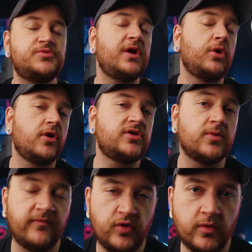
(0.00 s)
been a
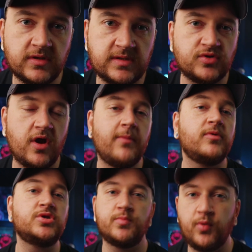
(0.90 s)
long-term viewer, subscriber,
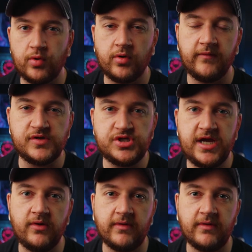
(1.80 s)
and supporter of the channel